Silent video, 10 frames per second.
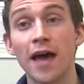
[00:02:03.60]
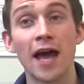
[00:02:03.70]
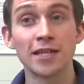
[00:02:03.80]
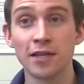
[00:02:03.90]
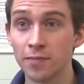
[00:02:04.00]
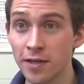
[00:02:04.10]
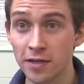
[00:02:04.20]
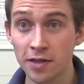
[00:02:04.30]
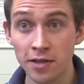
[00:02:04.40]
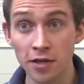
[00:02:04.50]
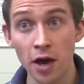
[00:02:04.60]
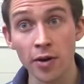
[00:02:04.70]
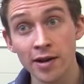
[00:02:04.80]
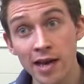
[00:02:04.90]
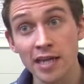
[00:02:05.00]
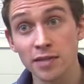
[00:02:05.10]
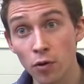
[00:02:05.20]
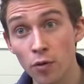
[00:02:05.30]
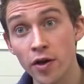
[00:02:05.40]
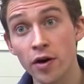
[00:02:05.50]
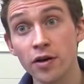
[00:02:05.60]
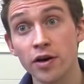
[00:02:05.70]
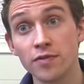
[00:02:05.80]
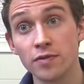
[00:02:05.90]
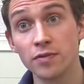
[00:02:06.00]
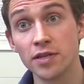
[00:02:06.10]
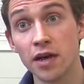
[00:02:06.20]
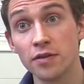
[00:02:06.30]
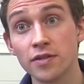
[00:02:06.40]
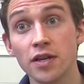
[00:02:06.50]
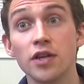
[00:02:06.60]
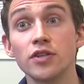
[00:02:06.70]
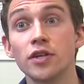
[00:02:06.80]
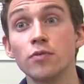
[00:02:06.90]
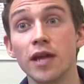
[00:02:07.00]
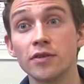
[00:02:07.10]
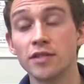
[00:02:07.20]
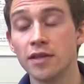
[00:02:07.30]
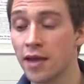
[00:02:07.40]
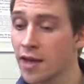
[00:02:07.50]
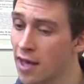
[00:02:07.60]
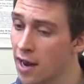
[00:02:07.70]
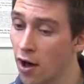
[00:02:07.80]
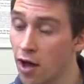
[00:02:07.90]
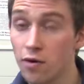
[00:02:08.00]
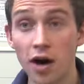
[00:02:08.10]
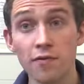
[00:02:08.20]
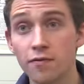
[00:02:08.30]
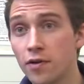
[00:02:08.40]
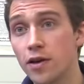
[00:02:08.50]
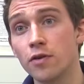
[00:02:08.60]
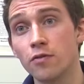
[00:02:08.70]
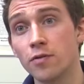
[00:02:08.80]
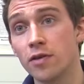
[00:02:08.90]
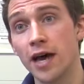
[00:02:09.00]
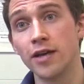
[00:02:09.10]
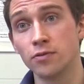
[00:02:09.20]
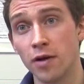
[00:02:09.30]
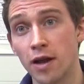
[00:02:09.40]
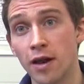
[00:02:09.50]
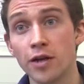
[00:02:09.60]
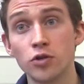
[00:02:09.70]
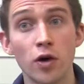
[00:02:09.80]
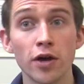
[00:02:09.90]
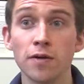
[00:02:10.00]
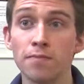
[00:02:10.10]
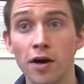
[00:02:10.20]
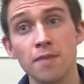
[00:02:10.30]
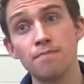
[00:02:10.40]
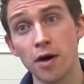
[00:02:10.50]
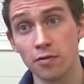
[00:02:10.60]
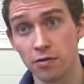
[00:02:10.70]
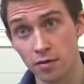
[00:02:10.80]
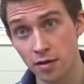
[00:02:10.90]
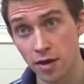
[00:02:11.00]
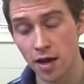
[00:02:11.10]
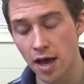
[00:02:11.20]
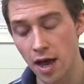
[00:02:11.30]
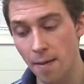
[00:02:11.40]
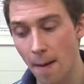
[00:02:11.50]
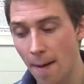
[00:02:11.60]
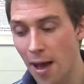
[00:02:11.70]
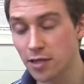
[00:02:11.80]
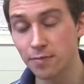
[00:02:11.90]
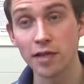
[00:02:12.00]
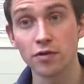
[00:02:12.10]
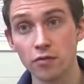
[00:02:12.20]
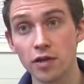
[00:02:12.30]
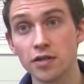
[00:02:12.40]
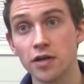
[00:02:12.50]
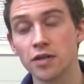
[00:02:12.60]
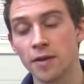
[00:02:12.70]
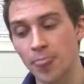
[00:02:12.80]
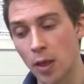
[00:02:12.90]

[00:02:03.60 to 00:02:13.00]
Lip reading: their hands a little bit dirty, go and explore the archives for themselves, see what else is in there. Now, I fully agree with that as well, and I try and combine both aspects of research